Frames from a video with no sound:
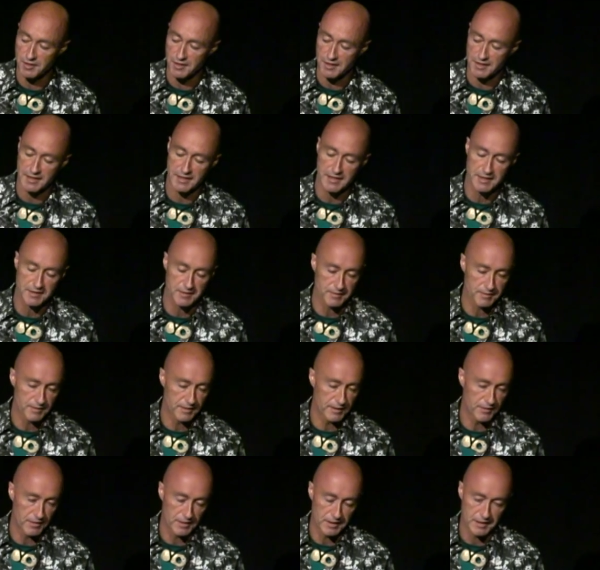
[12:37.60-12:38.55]
them to the gate,
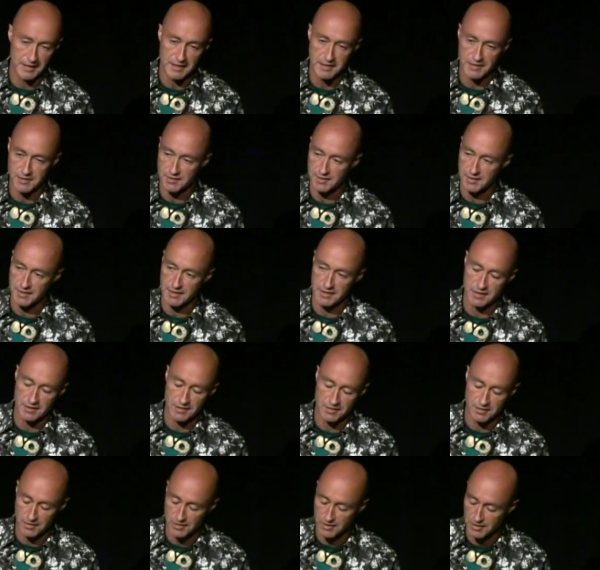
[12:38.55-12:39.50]
and at the gate, they
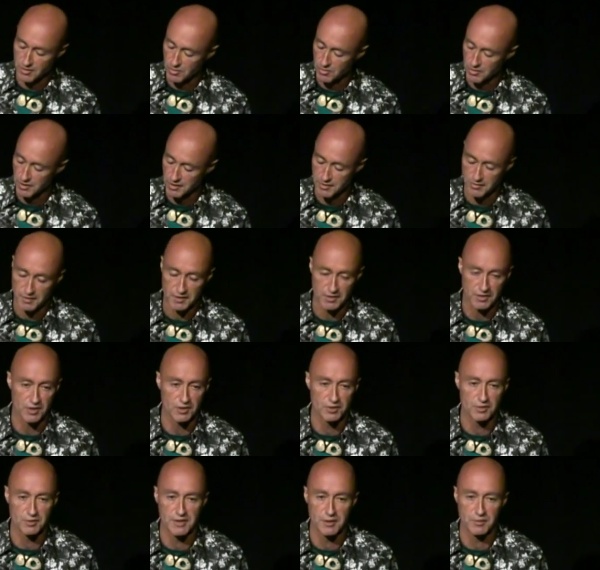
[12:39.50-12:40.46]
can see all the different
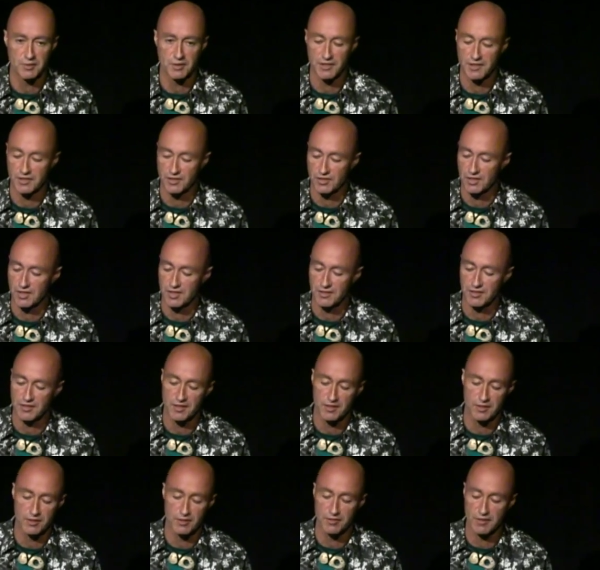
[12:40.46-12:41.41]
social networking
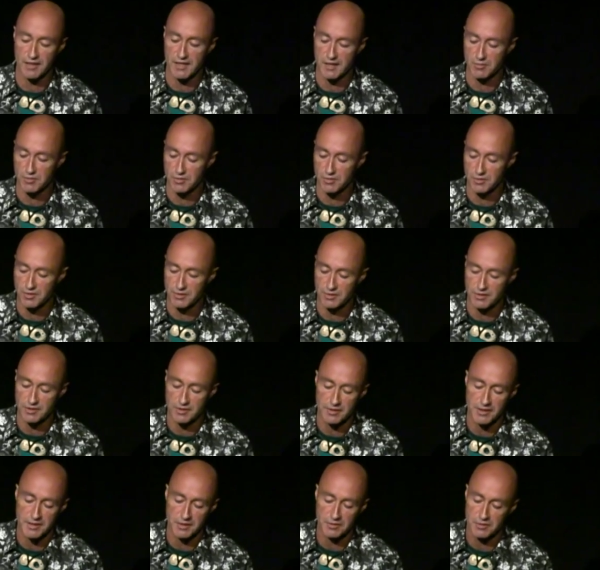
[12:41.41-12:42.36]
sites that are available to
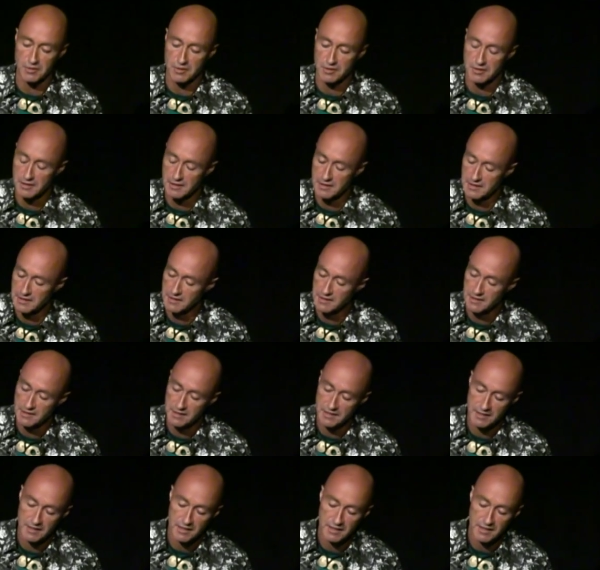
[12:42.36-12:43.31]
interact with.
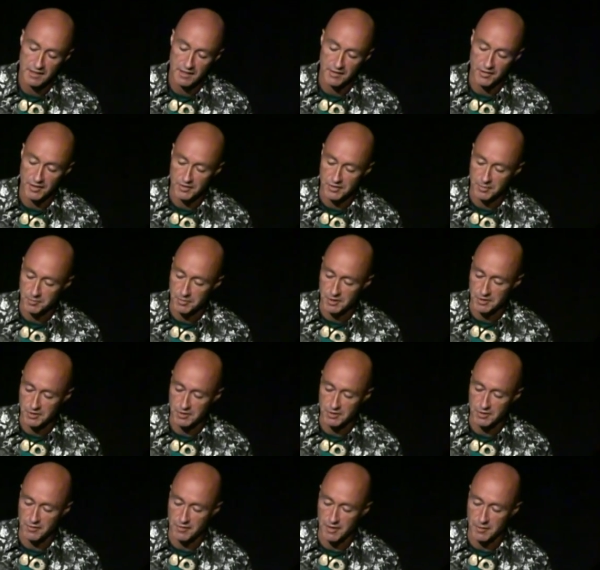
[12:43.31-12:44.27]
There's a
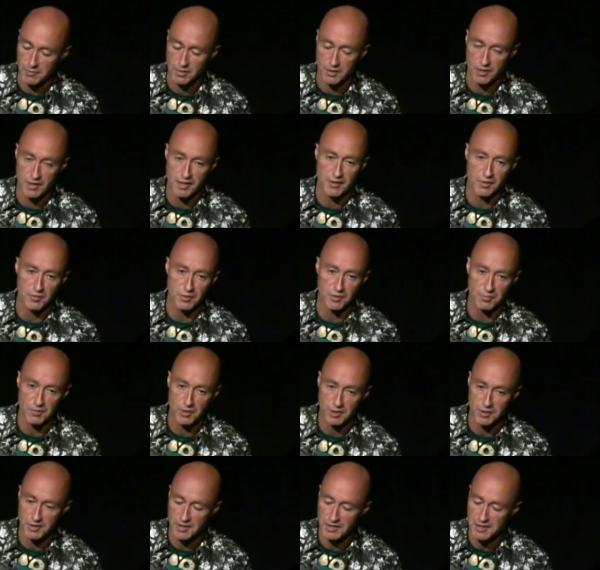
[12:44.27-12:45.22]
picture of that marae that was
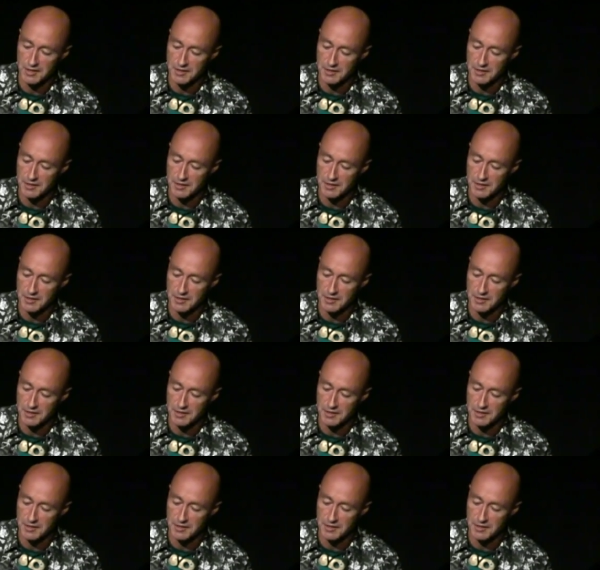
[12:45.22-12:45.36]
burnt